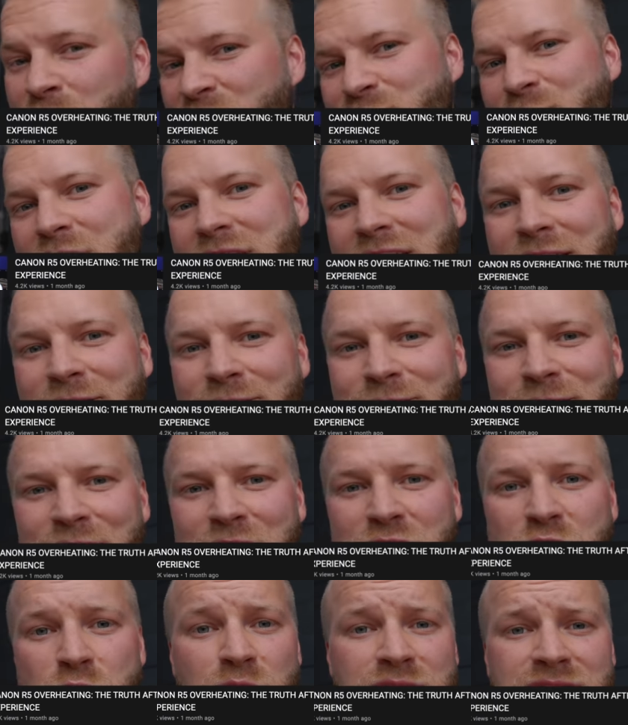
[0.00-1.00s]
was making
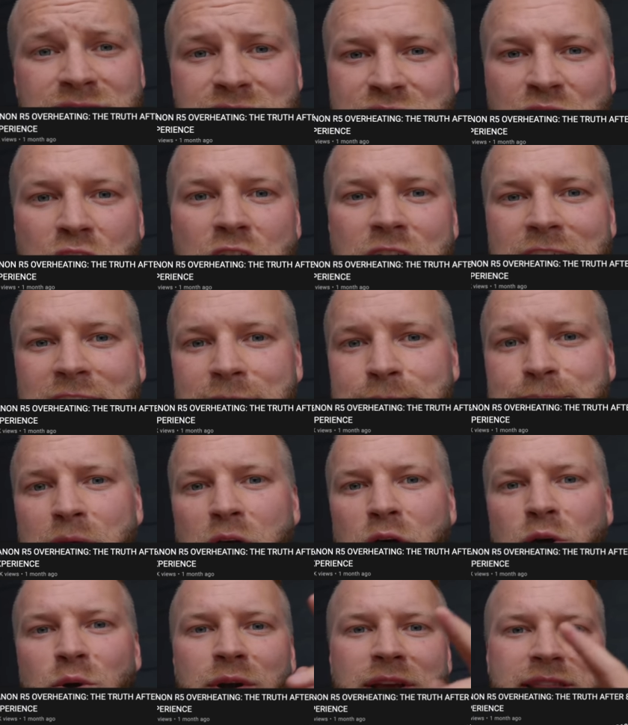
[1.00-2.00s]
videos and talking
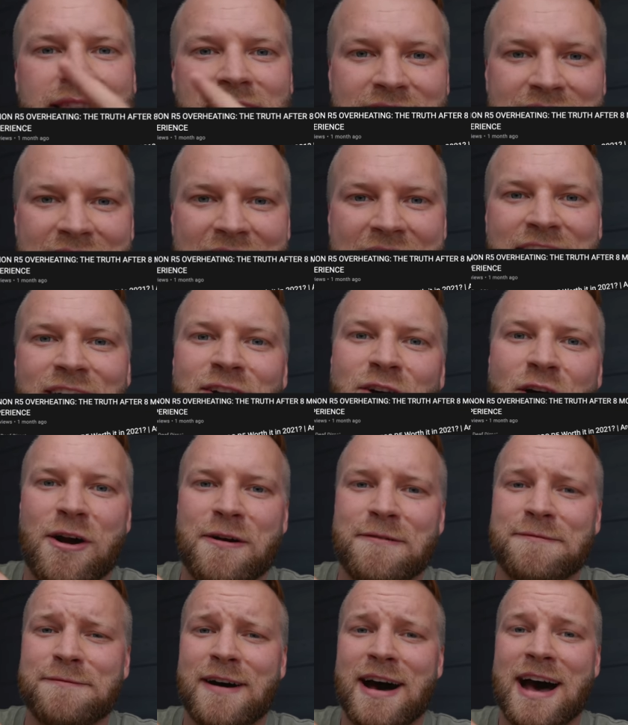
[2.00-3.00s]
about the Canon
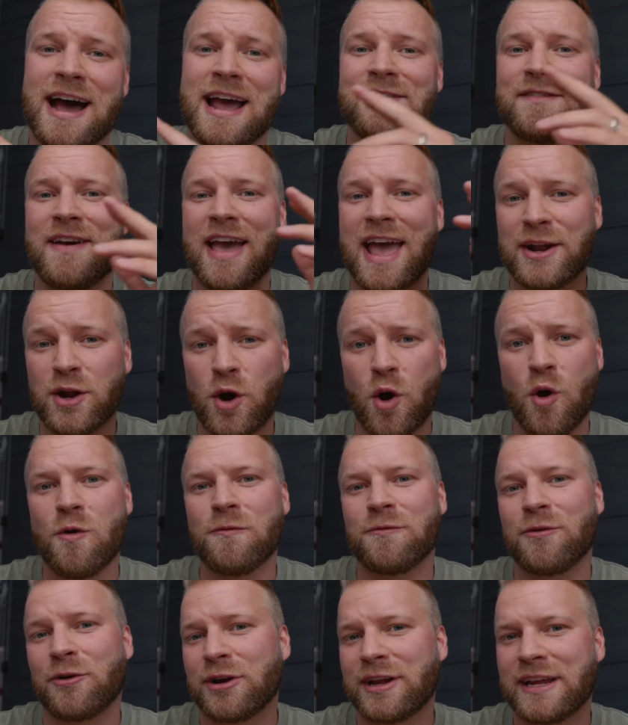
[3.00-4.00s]
R5 and
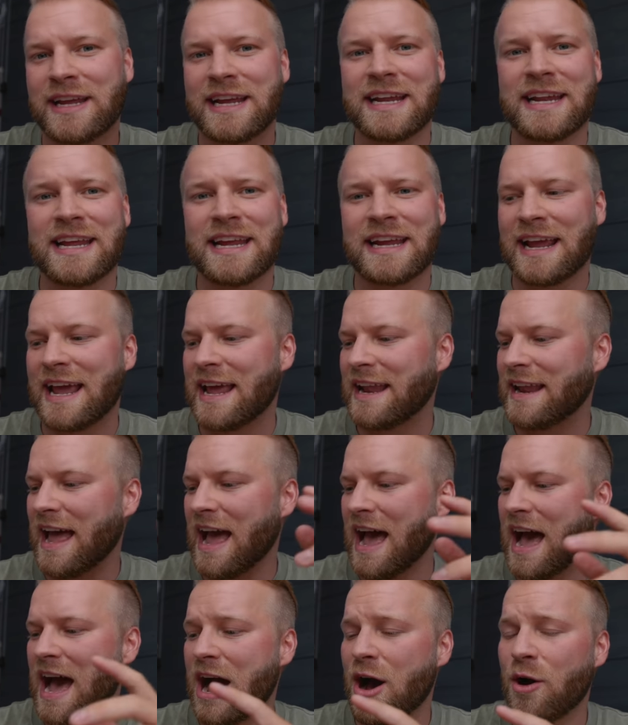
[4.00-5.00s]
overheating and
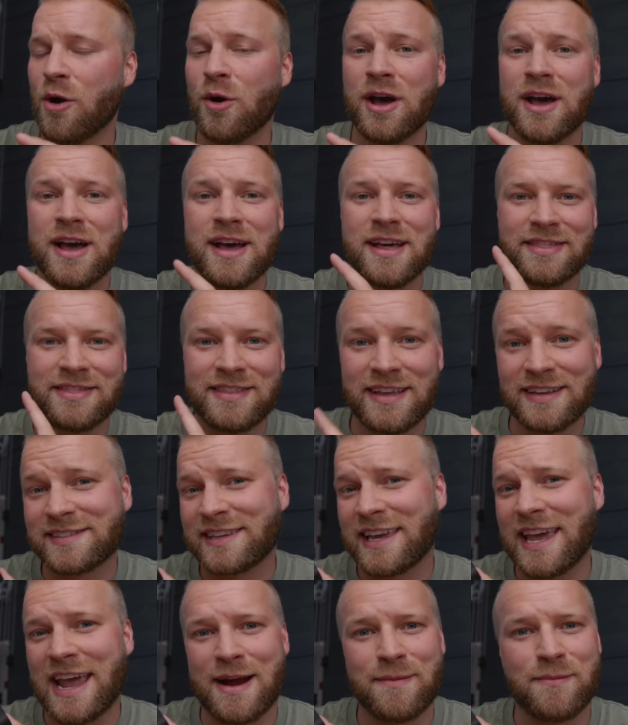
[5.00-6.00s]
how this
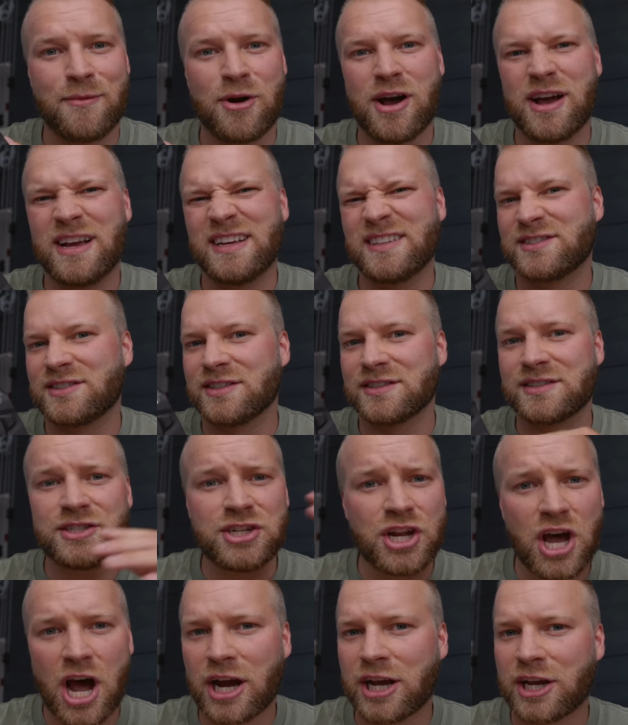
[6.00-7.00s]
camera is just
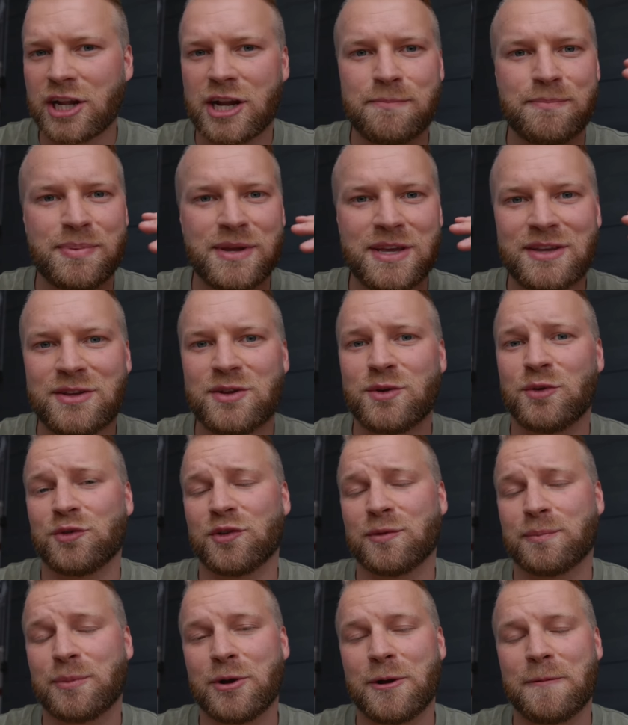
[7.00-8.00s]
not gonna be
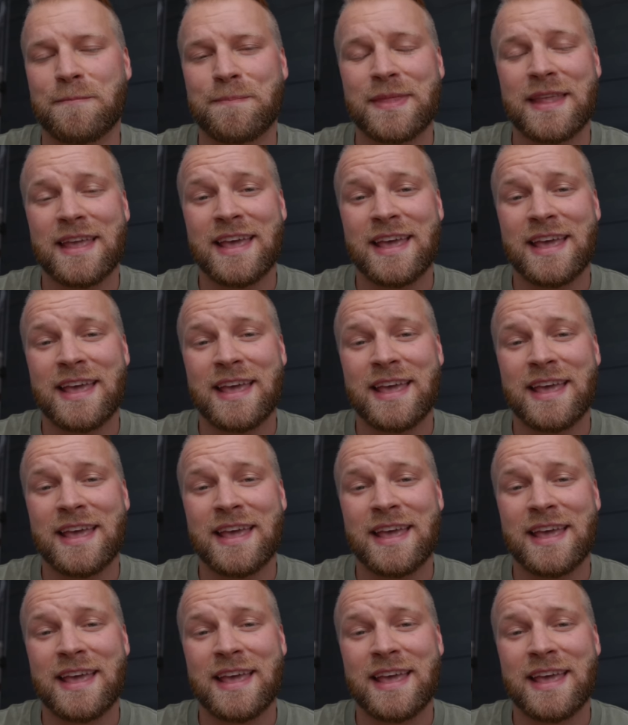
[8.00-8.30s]
usable.